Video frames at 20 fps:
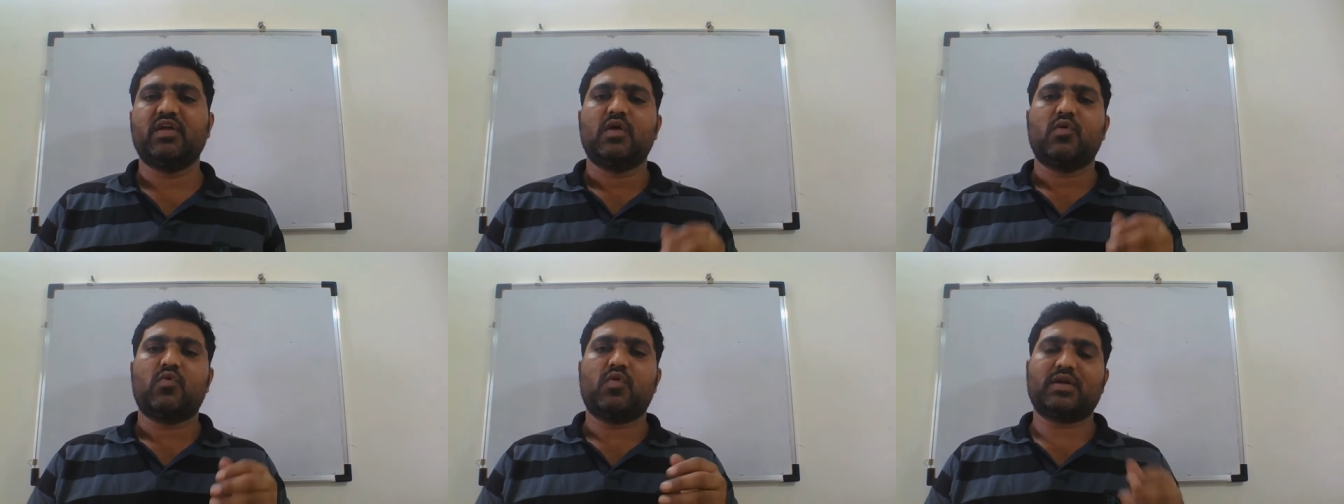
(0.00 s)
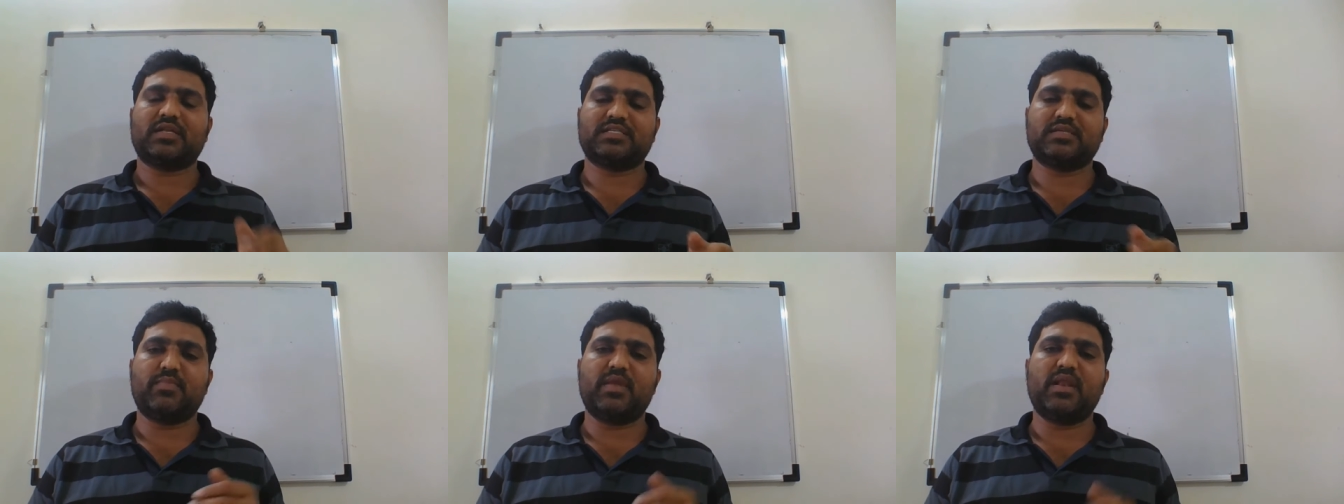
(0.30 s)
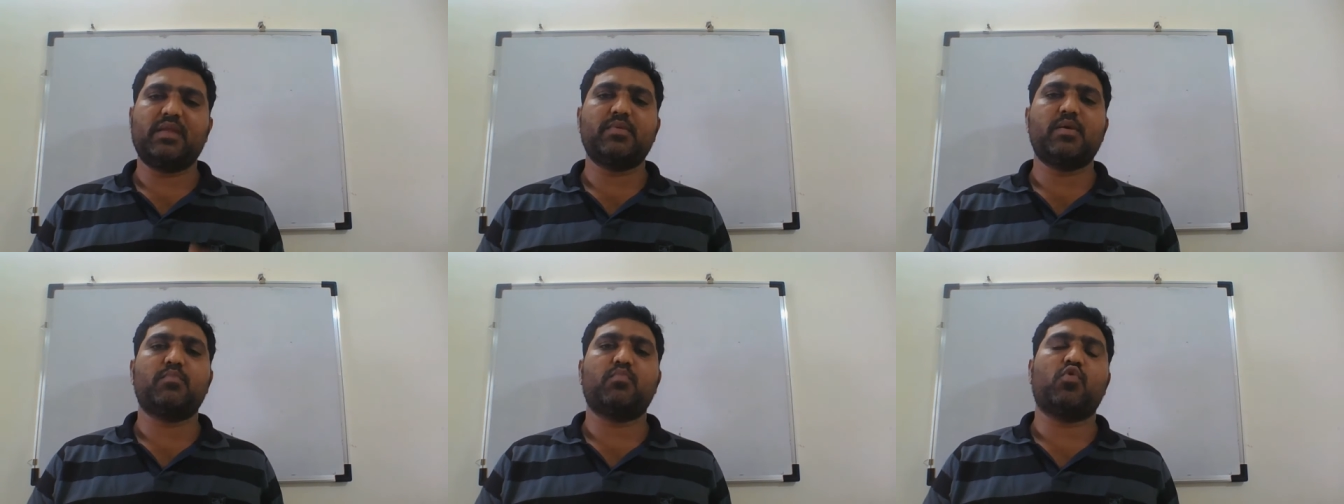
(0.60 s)
What is the
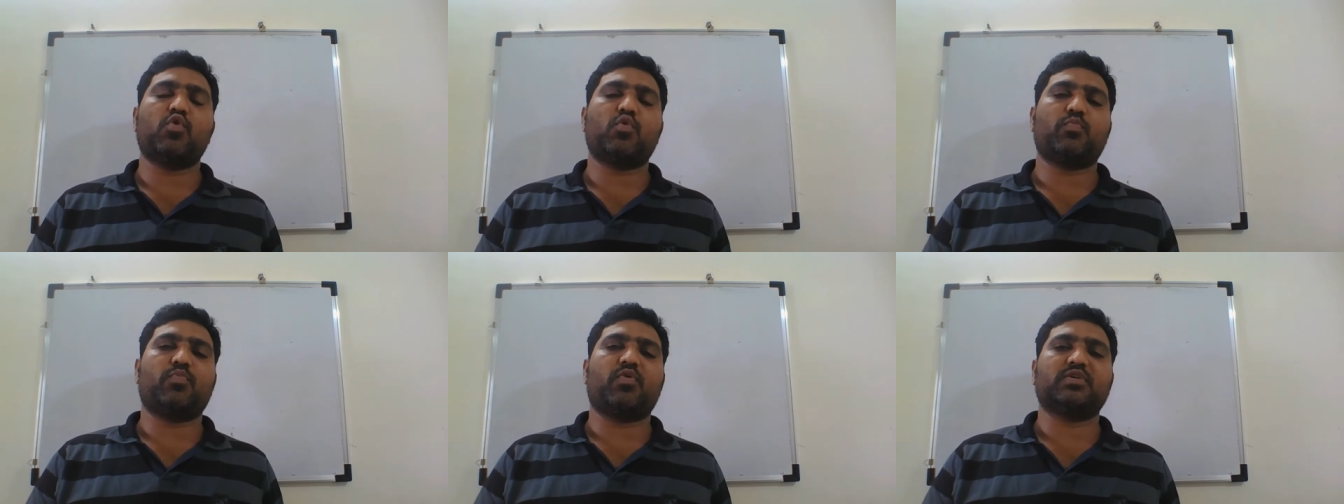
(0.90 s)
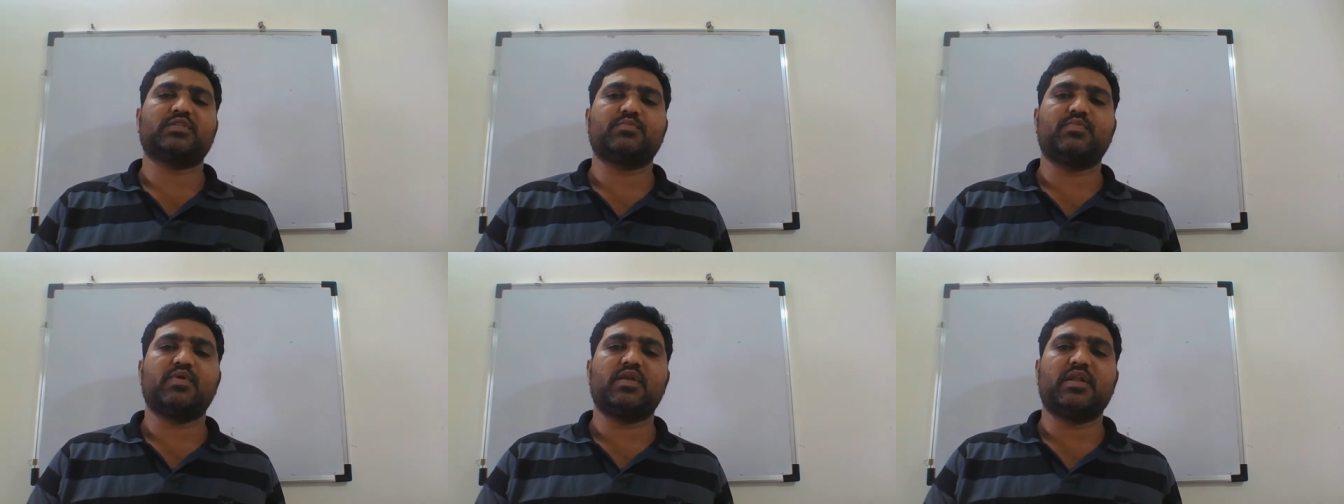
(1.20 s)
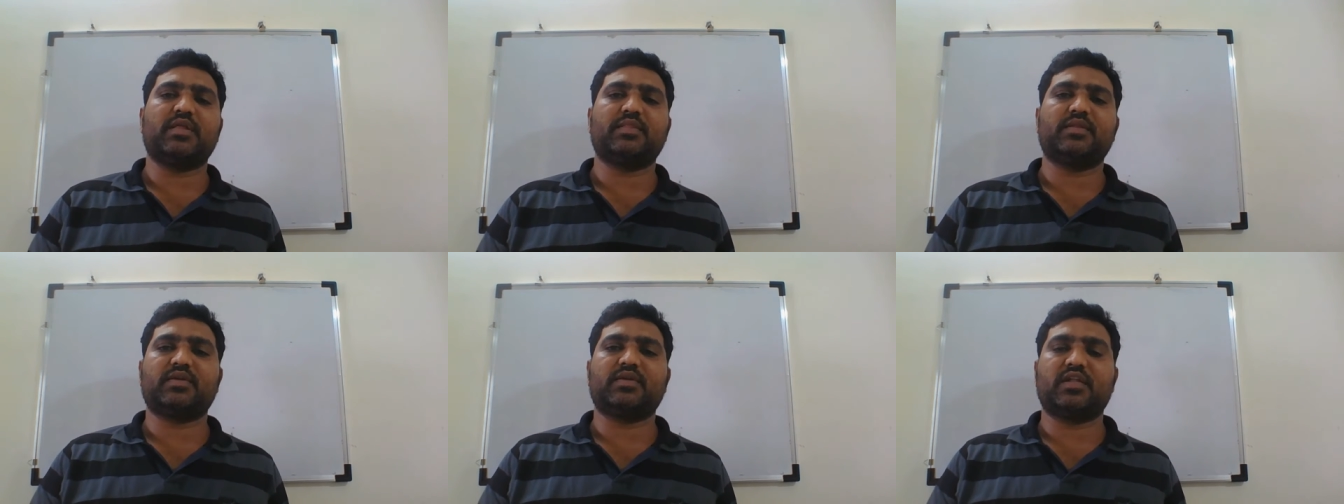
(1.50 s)
minimum mode possible
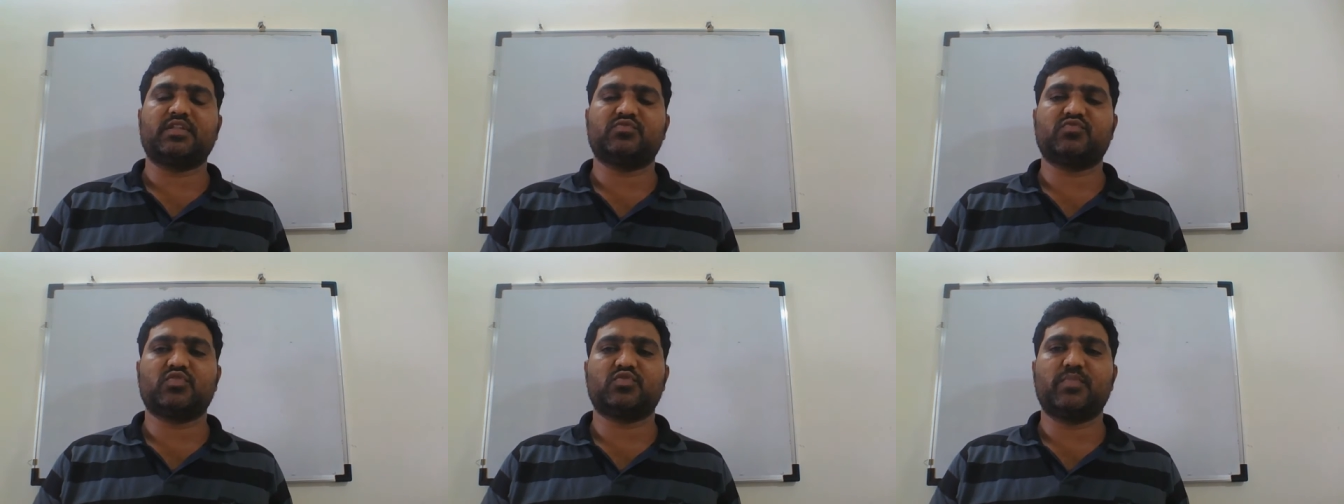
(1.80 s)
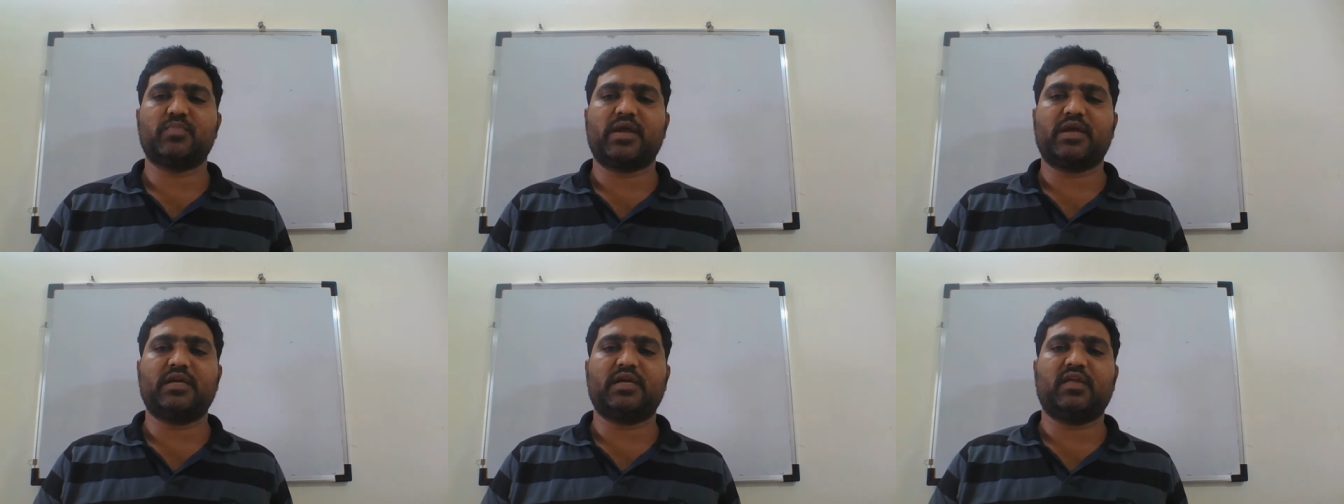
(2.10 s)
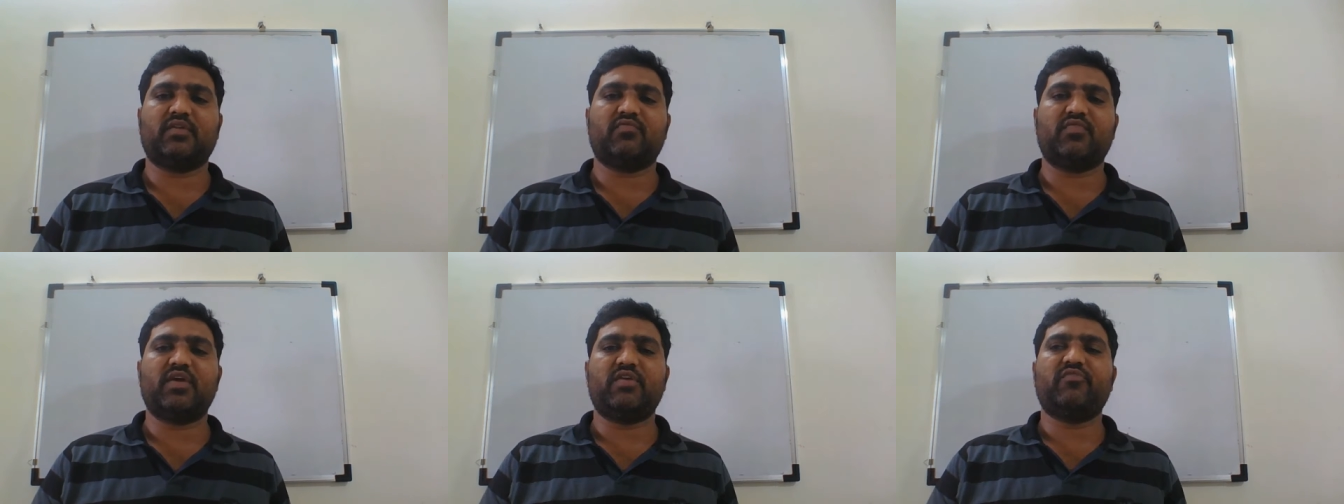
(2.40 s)
in the transverse
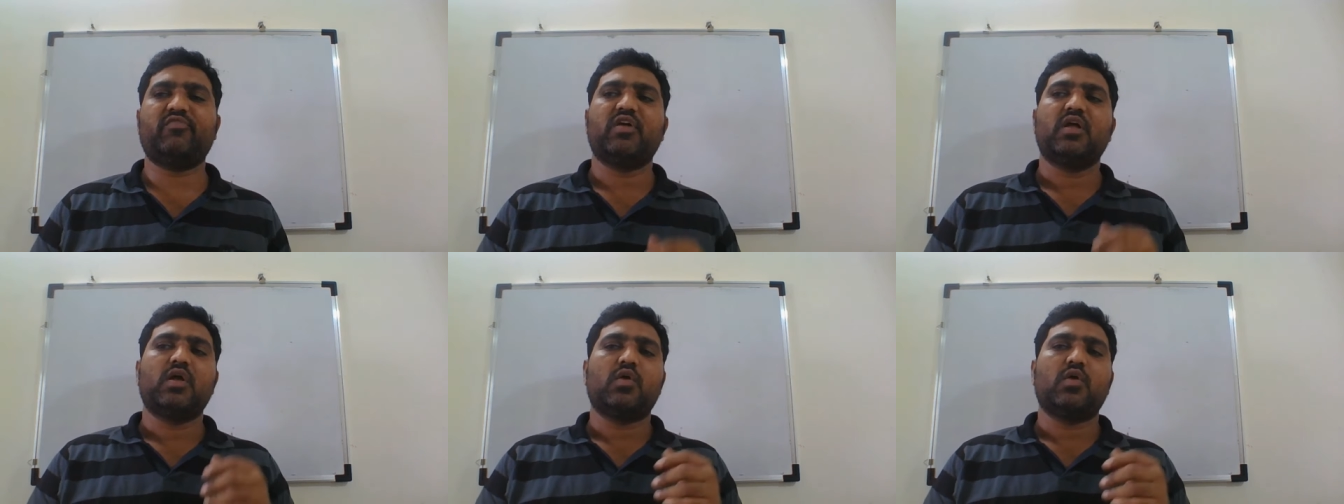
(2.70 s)
magnetic wave?